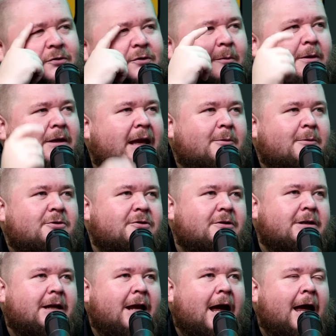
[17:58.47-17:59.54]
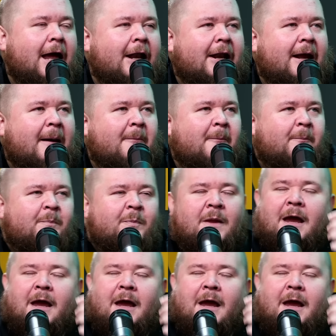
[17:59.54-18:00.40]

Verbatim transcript: double chemistry, and um,